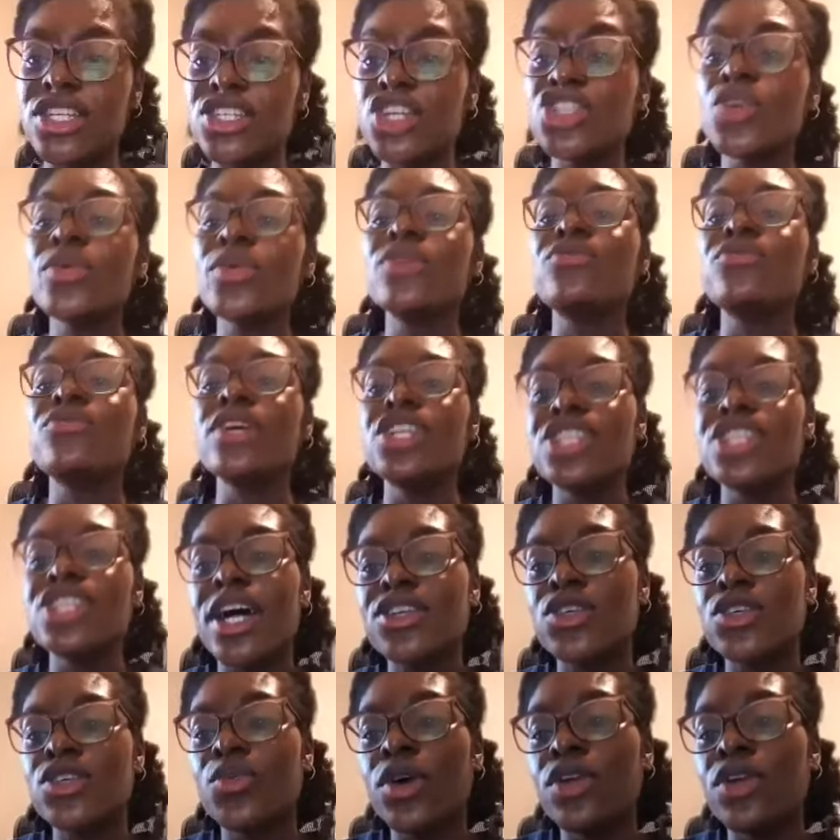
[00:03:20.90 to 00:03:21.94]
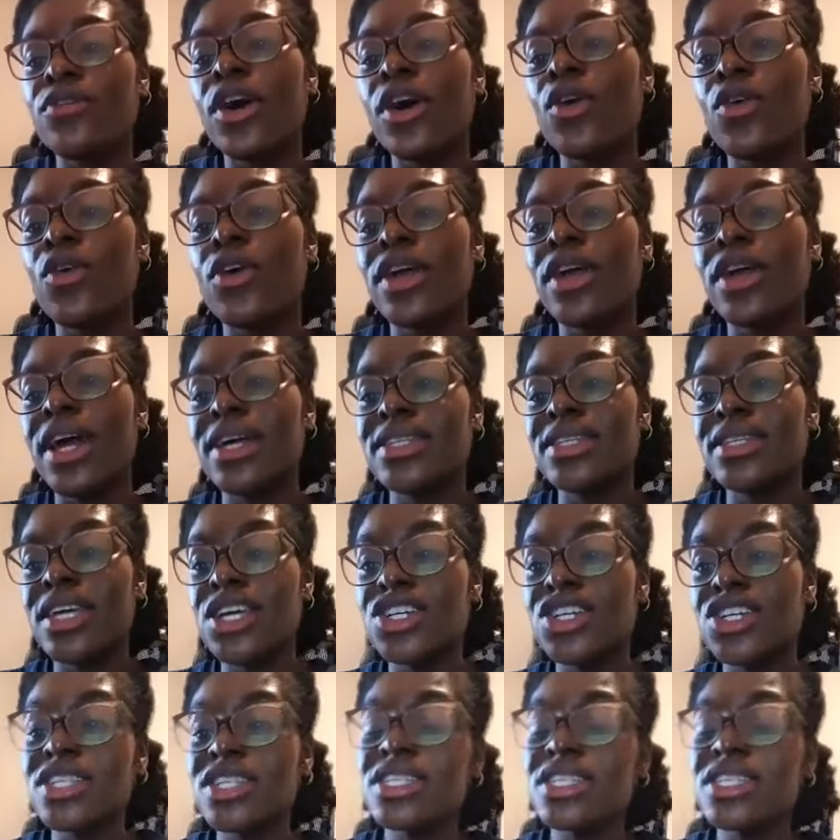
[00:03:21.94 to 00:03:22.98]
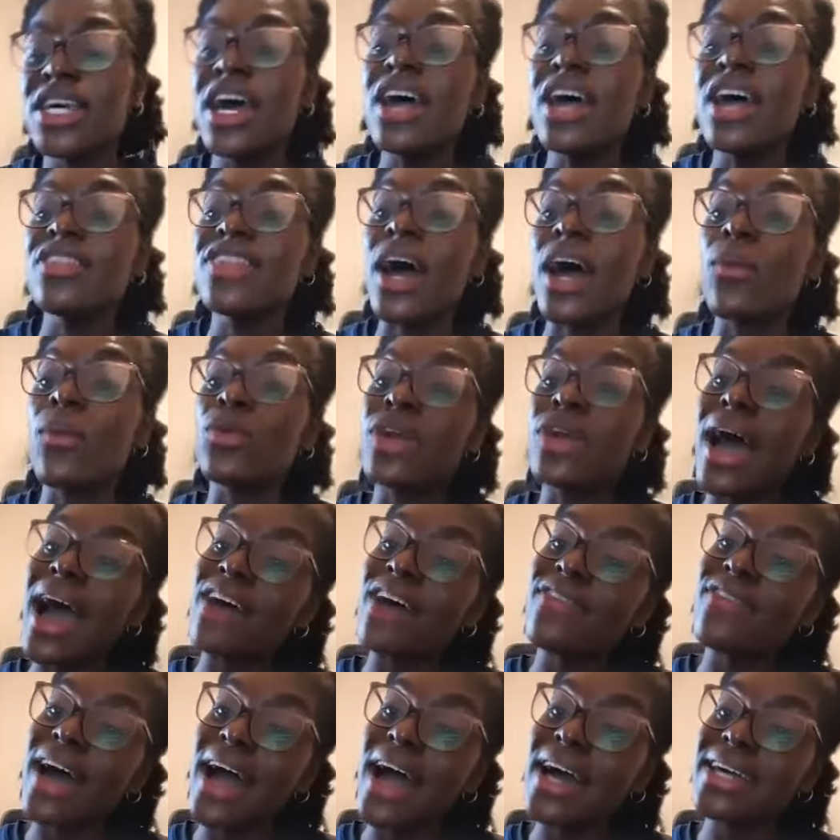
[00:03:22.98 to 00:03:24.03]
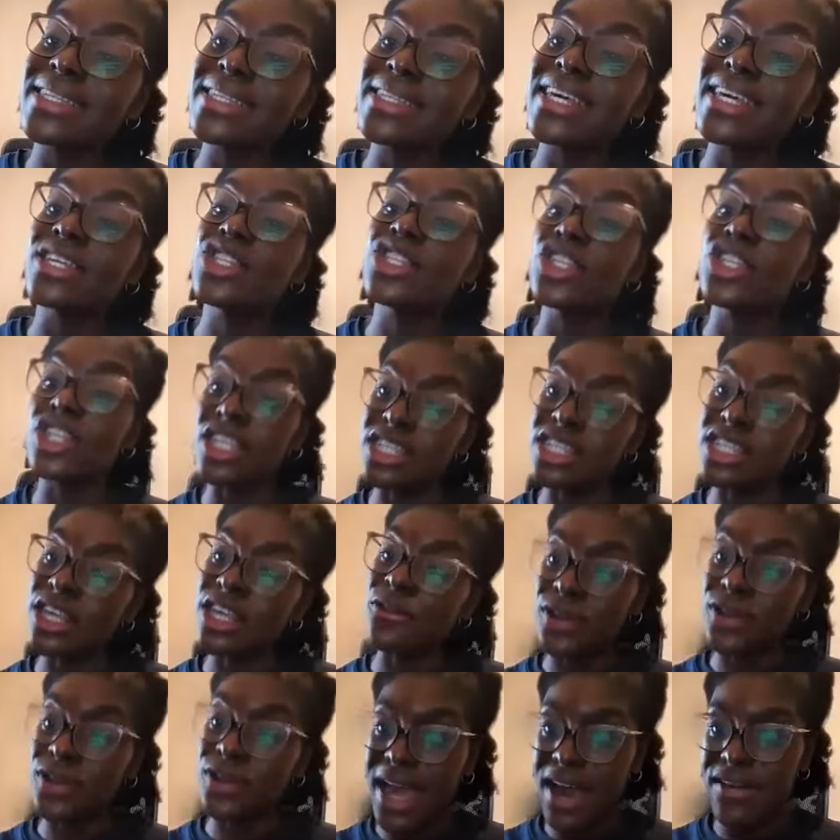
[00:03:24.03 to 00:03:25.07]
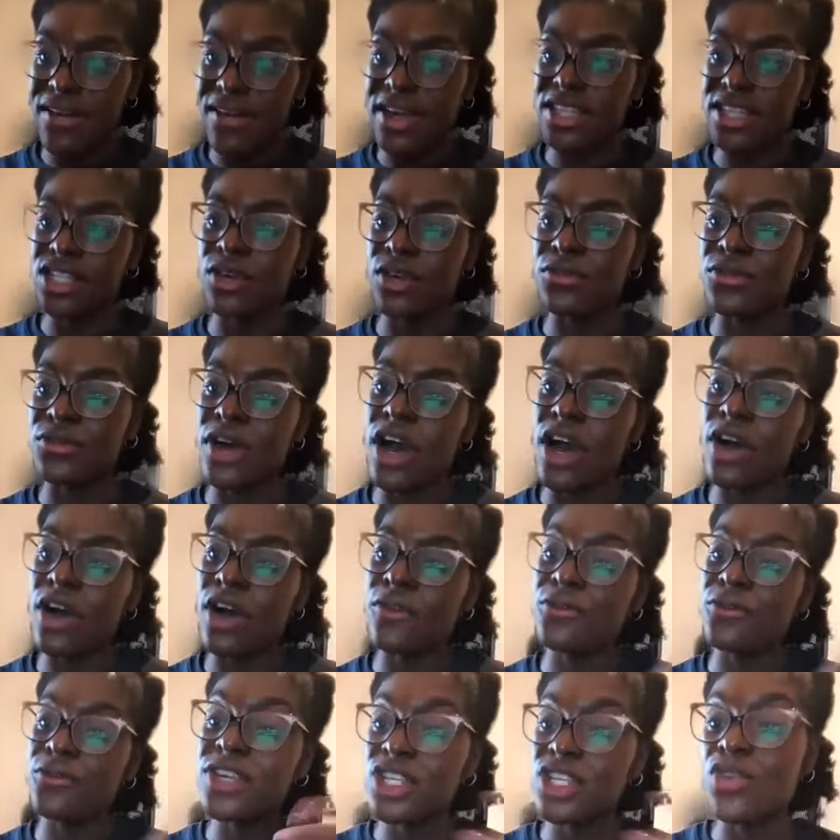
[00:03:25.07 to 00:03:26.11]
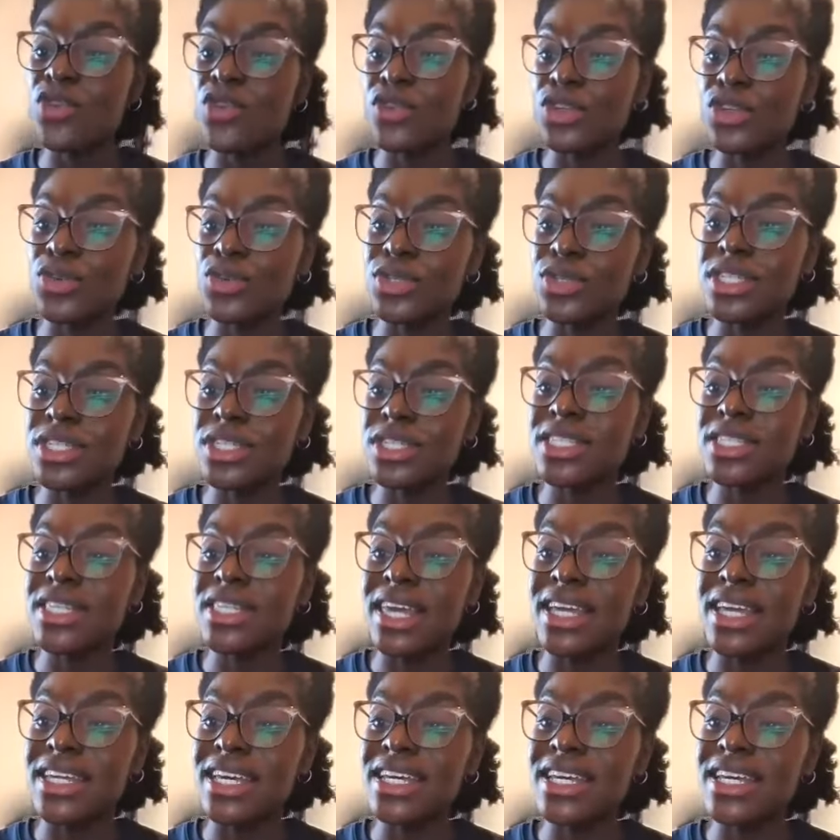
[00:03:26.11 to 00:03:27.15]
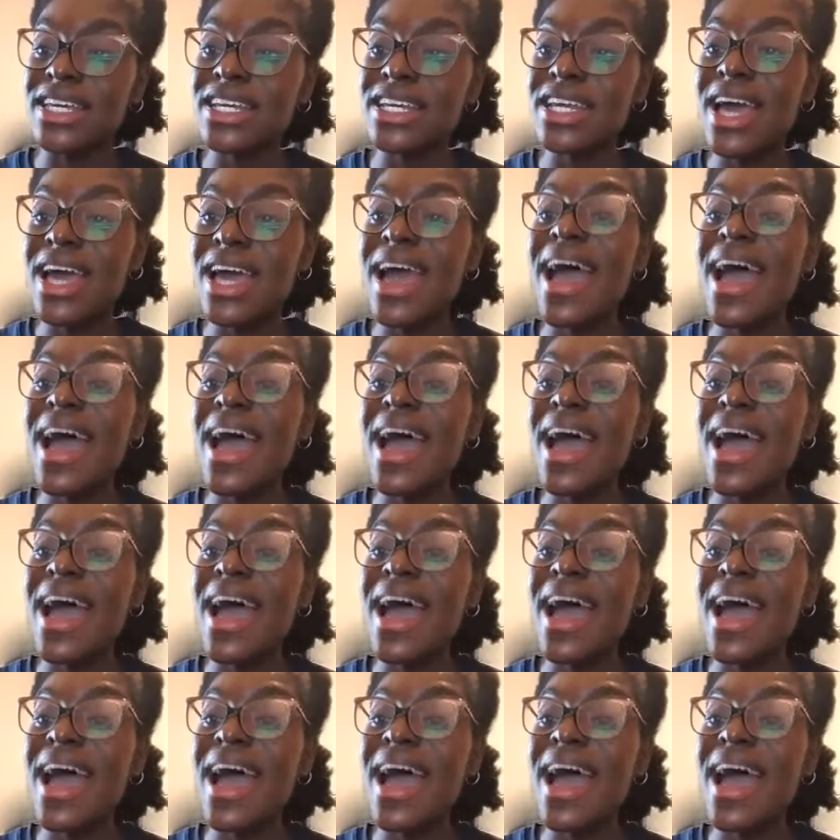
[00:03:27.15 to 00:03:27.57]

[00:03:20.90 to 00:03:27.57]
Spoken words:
we reached out to one of our organizations that would have access to the different areas of physical resources that they needed.